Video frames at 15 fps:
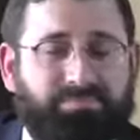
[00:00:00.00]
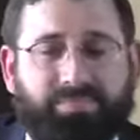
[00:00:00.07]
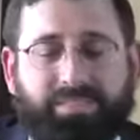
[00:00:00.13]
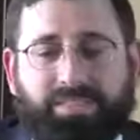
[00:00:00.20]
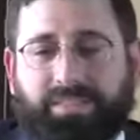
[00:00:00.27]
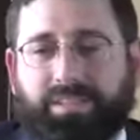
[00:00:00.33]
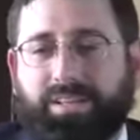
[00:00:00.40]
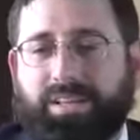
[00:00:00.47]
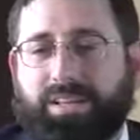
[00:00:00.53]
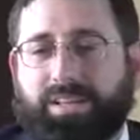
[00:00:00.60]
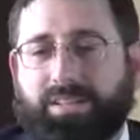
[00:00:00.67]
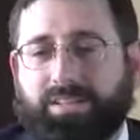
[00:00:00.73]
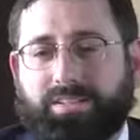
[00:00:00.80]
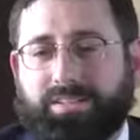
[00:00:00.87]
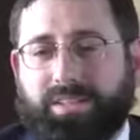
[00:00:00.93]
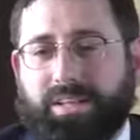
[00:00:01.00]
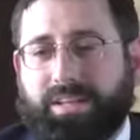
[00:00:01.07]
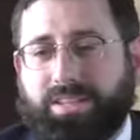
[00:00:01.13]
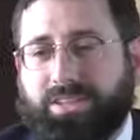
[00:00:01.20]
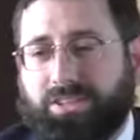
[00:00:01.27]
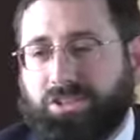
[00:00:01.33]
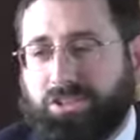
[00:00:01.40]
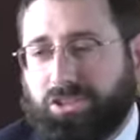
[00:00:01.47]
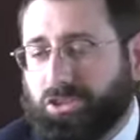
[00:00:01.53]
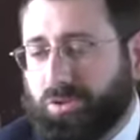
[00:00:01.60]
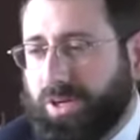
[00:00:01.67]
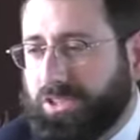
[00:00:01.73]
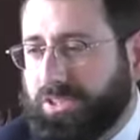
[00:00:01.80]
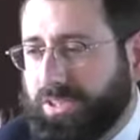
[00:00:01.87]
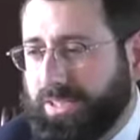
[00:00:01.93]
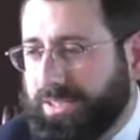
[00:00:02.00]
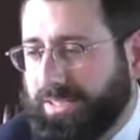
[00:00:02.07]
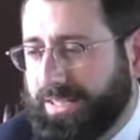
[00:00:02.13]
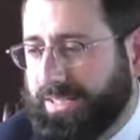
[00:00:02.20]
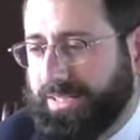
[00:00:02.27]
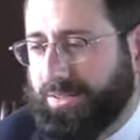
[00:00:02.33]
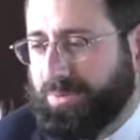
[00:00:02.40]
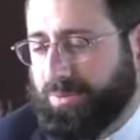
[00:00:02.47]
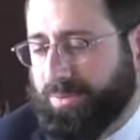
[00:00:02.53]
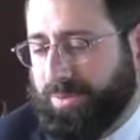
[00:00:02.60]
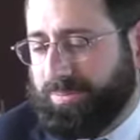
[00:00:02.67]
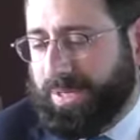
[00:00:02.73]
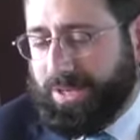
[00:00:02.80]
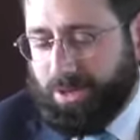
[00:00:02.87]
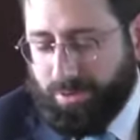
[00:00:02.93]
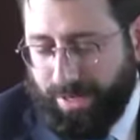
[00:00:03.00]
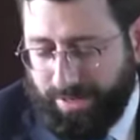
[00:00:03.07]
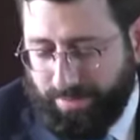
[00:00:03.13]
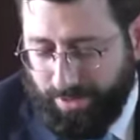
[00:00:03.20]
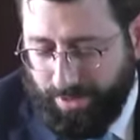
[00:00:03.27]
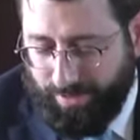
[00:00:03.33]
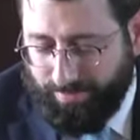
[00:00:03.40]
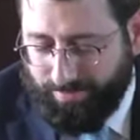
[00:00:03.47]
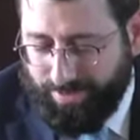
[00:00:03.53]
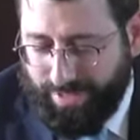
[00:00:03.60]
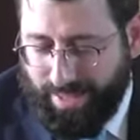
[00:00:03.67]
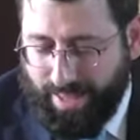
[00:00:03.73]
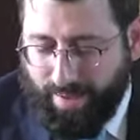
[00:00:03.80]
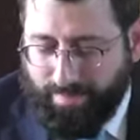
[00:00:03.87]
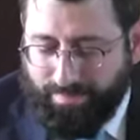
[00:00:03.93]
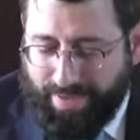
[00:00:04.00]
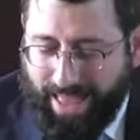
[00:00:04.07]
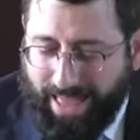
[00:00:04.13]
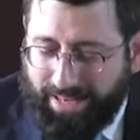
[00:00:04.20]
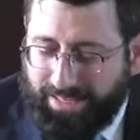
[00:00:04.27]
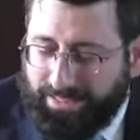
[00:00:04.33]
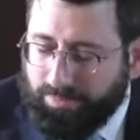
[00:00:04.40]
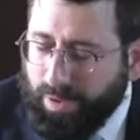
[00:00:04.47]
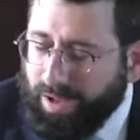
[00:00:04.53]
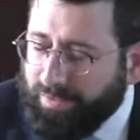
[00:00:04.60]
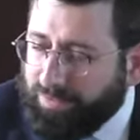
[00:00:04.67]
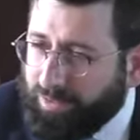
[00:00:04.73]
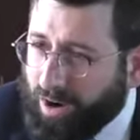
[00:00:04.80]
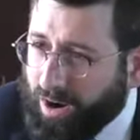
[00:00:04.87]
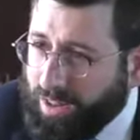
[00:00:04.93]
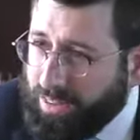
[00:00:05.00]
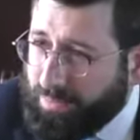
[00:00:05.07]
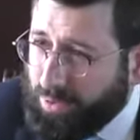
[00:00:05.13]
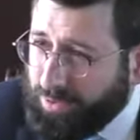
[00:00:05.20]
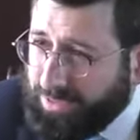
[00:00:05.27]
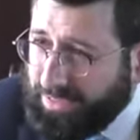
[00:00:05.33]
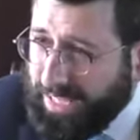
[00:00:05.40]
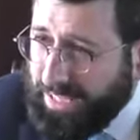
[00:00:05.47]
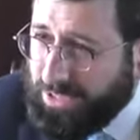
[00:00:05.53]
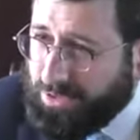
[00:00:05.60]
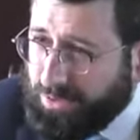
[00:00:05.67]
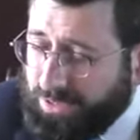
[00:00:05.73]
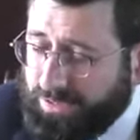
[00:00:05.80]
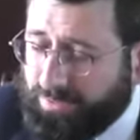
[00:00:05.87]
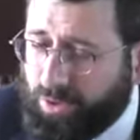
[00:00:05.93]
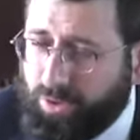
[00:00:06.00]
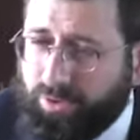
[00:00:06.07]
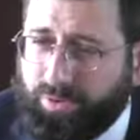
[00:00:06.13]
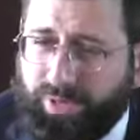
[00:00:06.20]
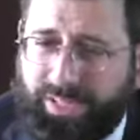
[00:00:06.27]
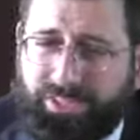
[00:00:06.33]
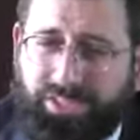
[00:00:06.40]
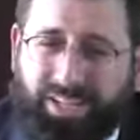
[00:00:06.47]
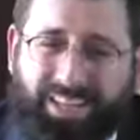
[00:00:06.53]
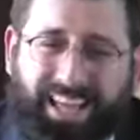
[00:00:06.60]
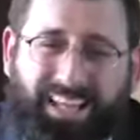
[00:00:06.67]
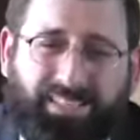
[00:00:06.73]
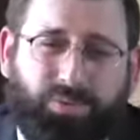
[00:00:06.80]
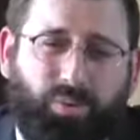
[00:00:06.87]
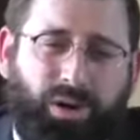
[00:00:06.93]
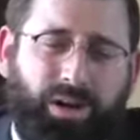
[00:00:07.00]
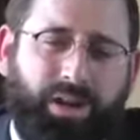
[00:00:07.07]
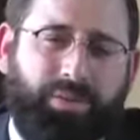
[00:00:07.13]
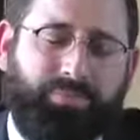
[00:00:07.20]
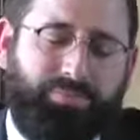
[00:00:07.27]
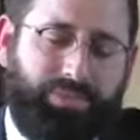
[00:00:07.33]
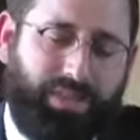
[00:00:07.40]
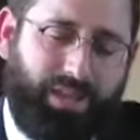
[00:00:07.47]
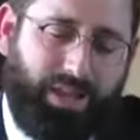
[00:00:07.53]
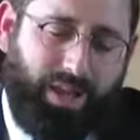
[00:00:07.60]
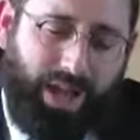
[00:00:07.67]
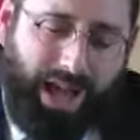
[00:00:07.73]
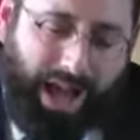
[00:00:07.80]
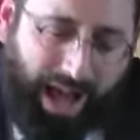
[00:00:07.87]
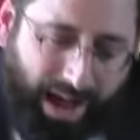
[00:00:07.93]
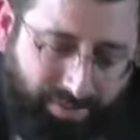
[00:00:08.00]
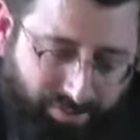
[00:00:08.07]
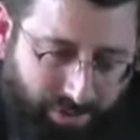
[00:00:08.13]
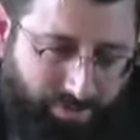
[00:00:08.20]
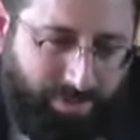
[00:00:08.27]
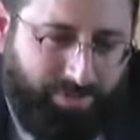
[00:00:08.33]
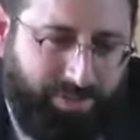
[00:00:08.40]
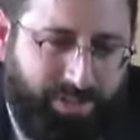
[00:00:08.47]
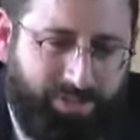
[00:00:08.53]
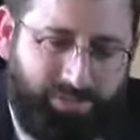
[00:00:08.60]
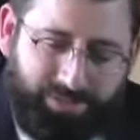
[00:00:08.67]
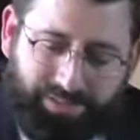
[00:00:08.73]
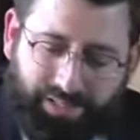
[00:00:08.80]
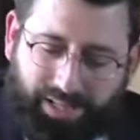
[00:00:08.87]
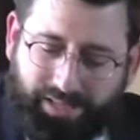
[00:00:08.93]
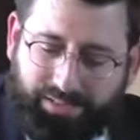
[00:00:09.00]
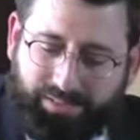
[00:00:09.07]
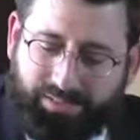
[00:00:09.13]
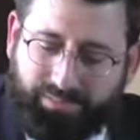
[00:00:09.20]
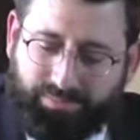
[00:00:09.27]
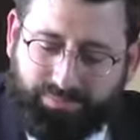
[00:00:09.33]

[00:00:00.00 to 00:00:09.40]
It's a, it's a, the destruction it, it would be incredible. Man is by far the most dangerous of all creation. That's why Avraham Avinu says,